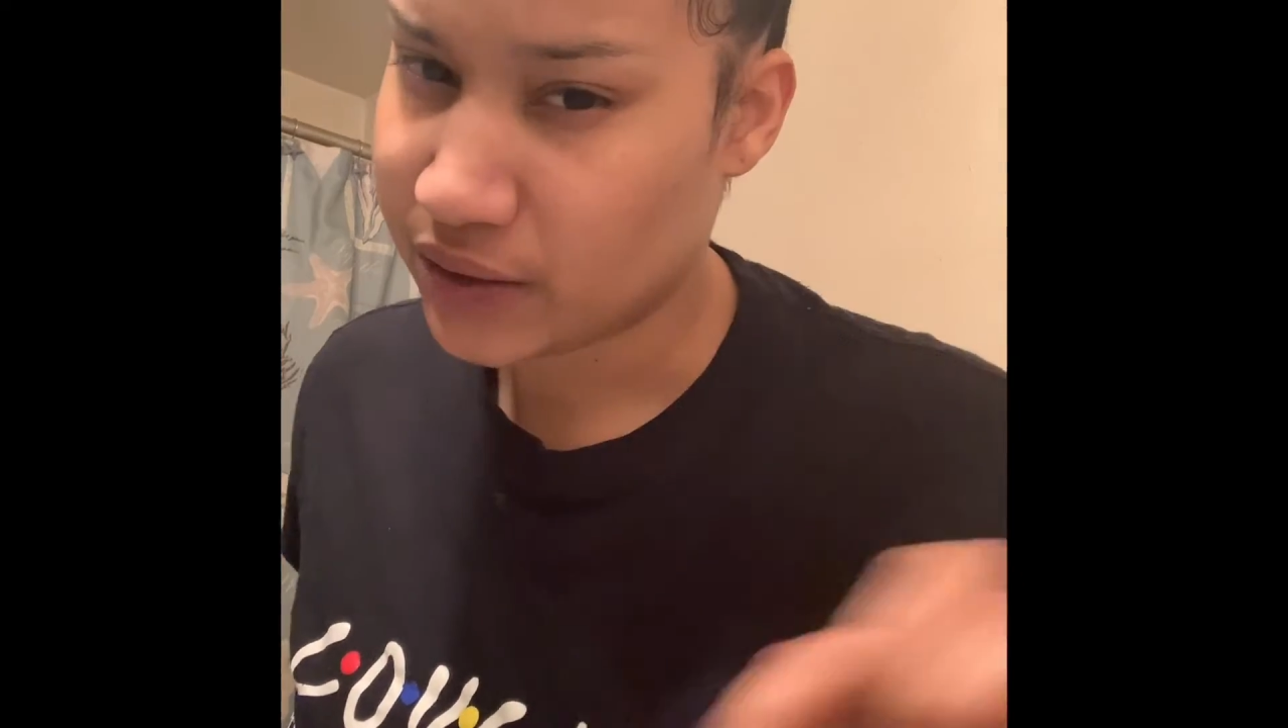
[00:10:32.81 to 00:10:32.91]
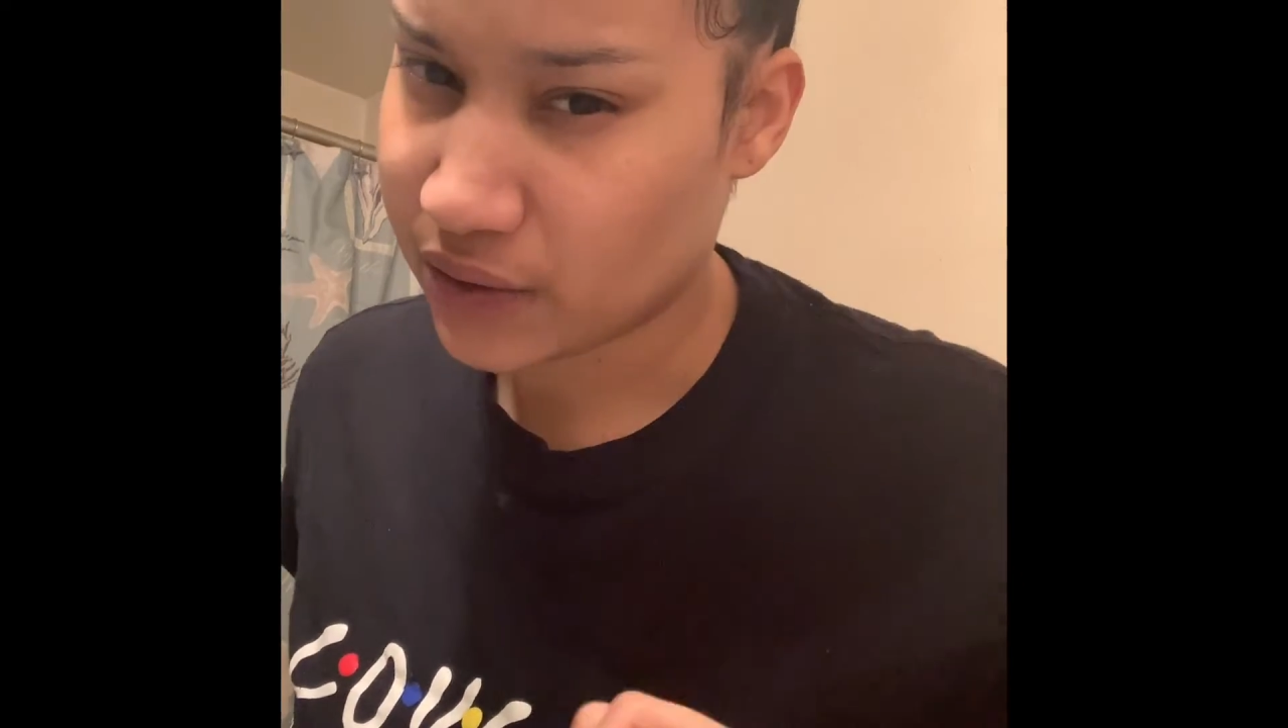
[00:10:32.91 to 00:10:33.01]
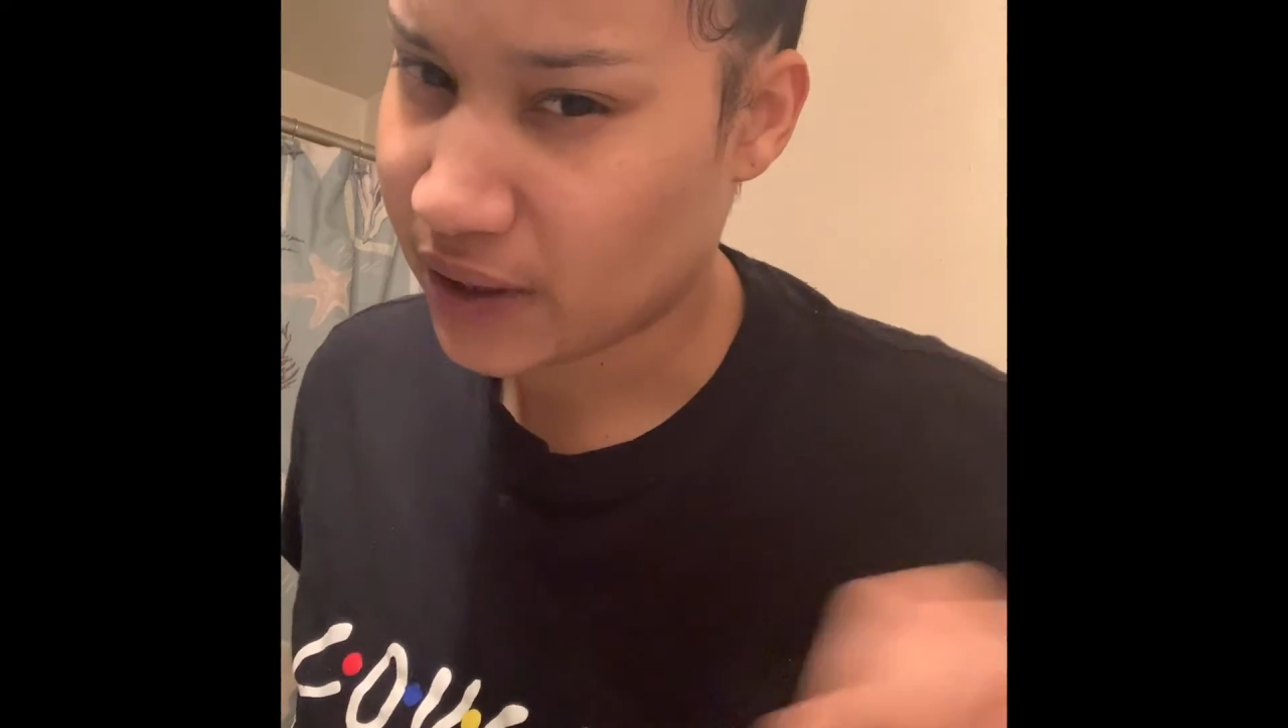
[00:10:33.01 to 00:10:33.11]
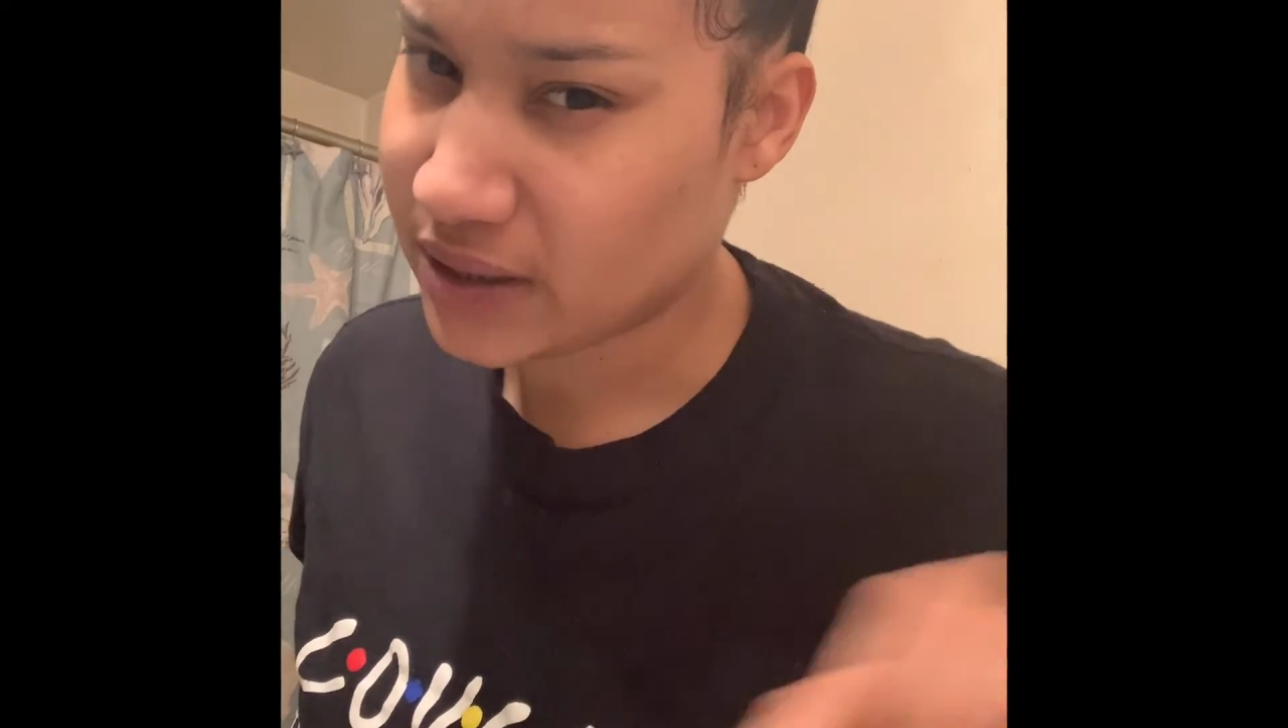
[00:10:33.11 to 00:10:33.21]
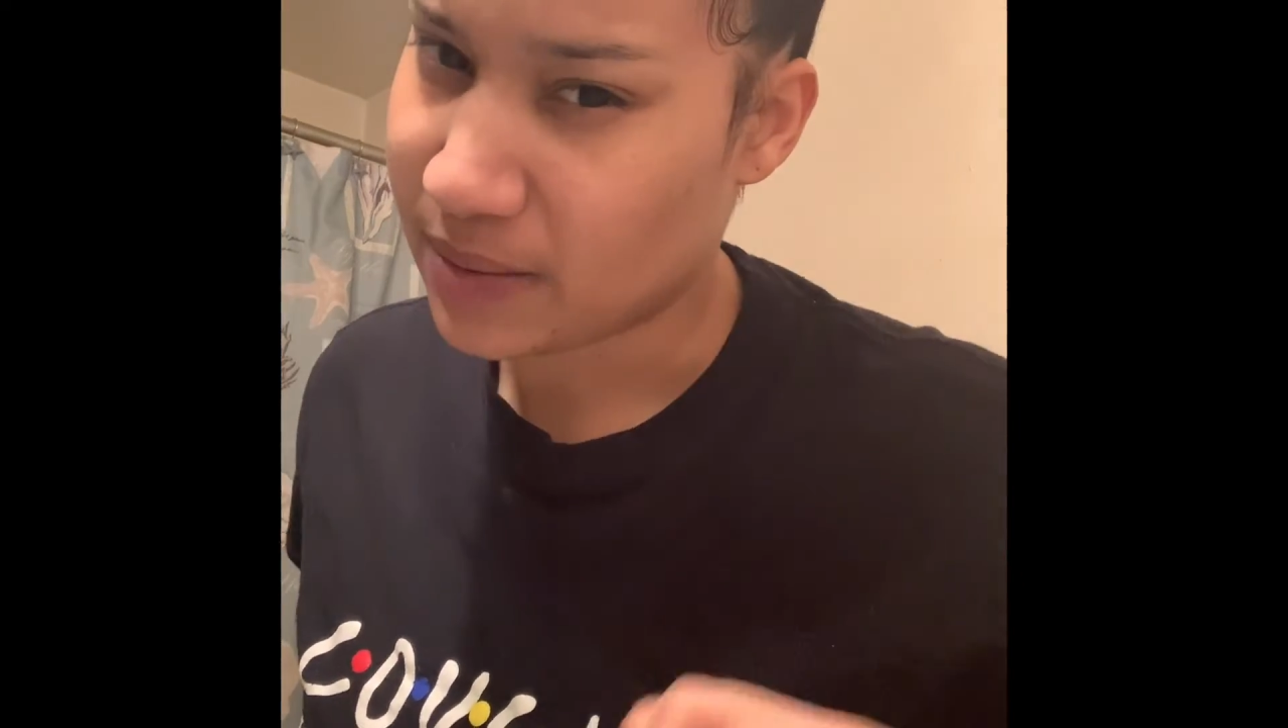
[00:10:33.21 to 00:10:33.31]
So
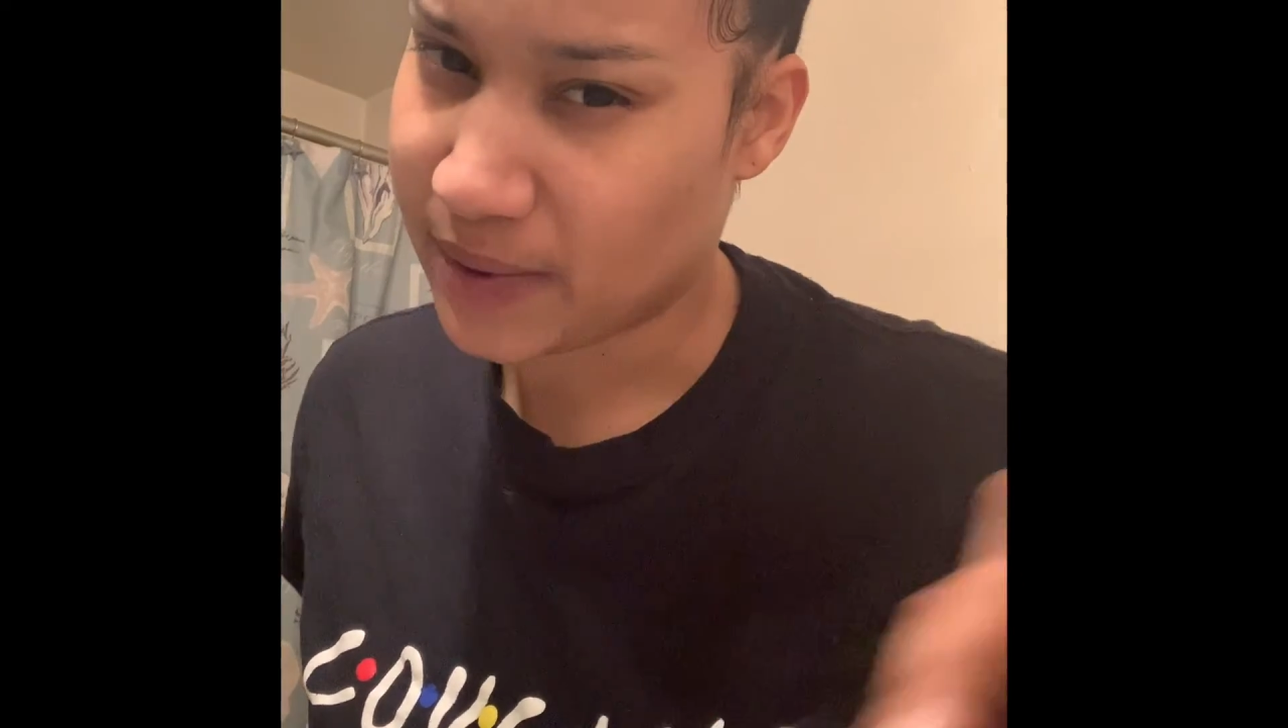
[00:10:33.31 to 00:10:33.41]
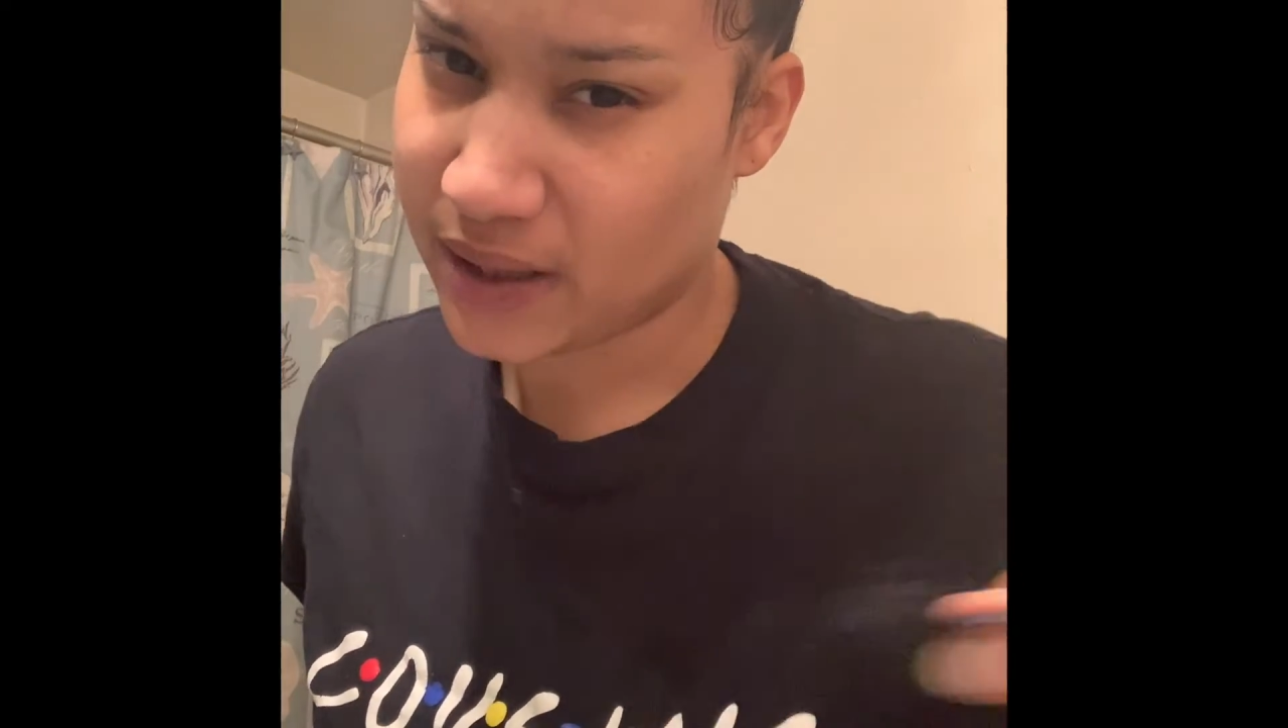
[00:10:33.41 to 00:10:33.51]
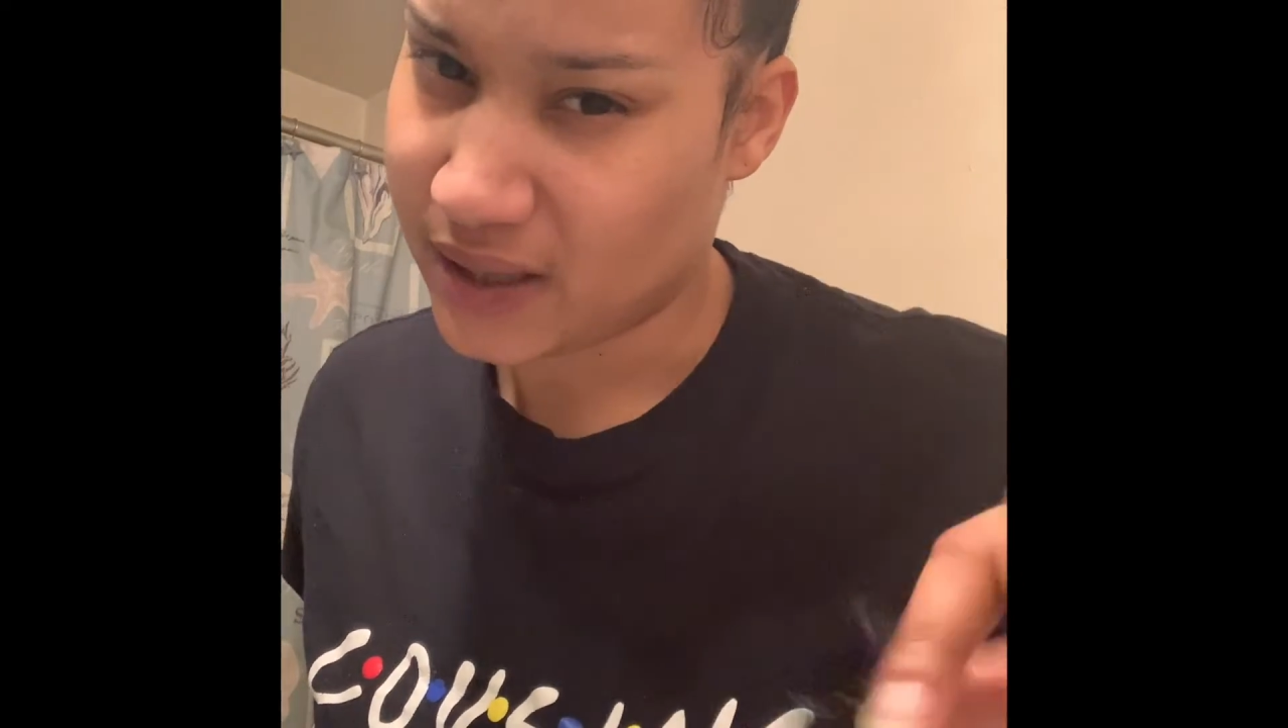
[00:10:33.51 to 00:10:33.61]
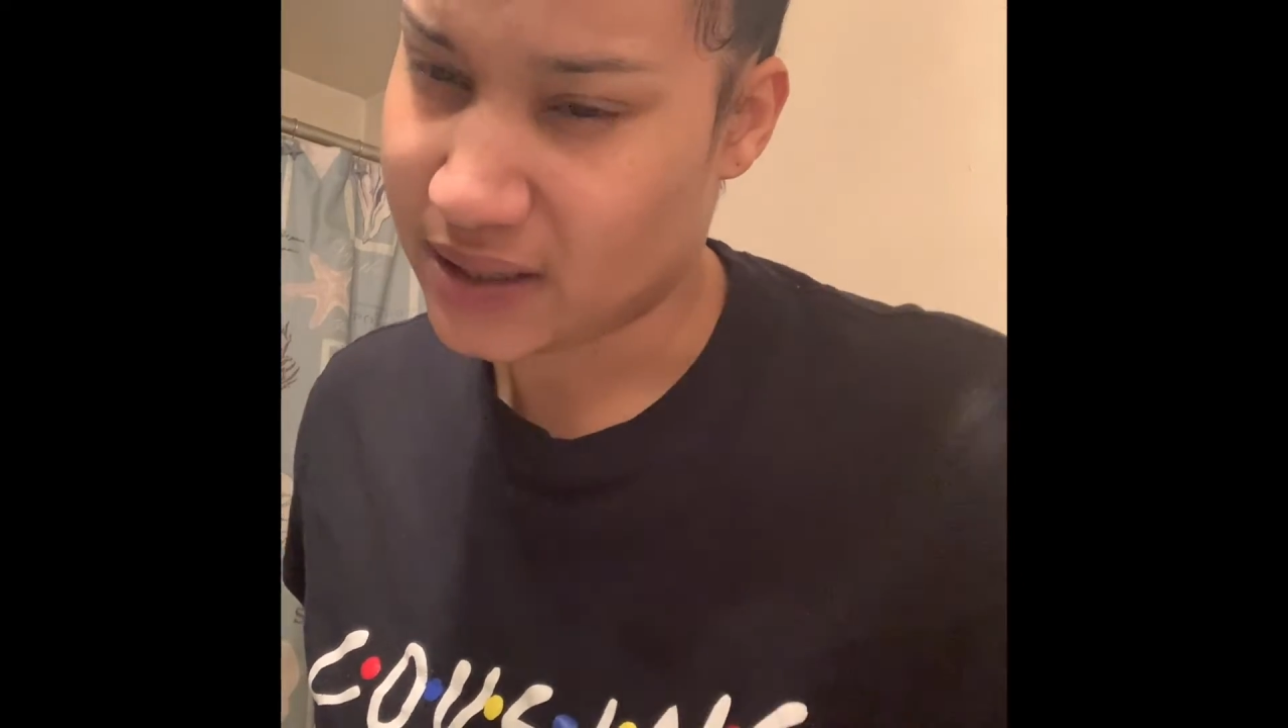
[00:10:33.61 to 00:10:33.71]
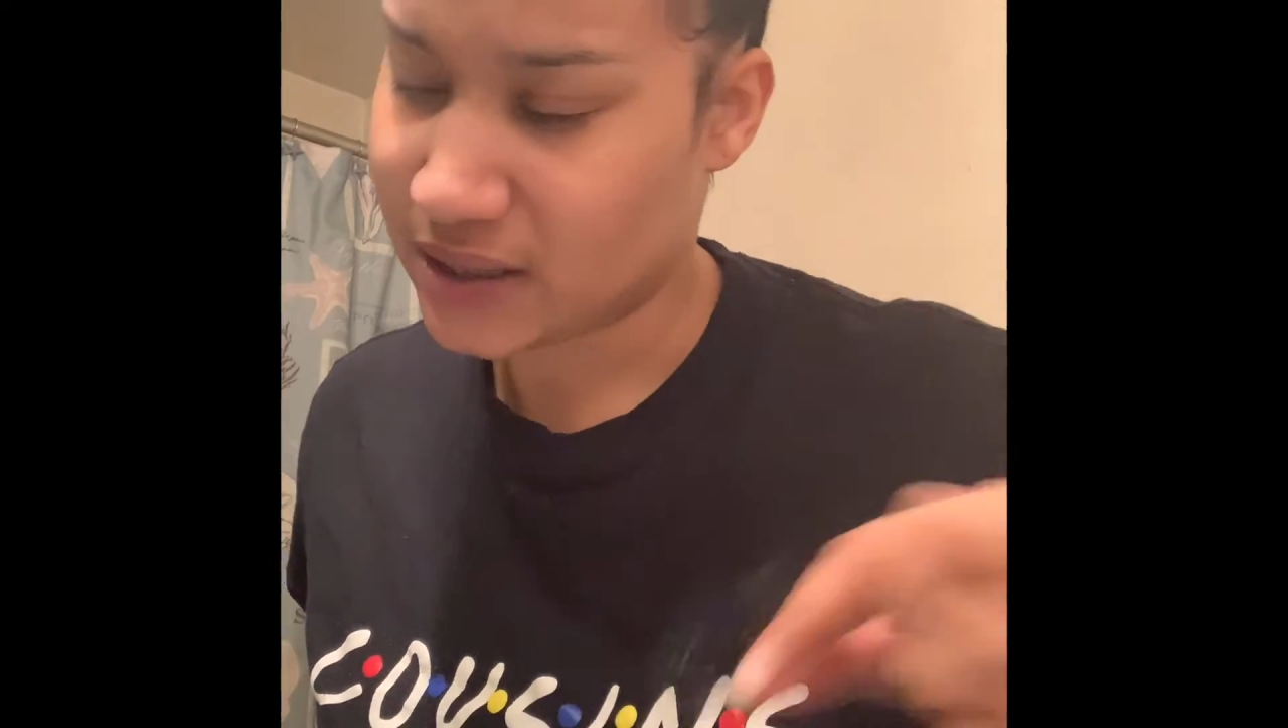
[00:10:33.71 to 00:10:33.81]
that's the main things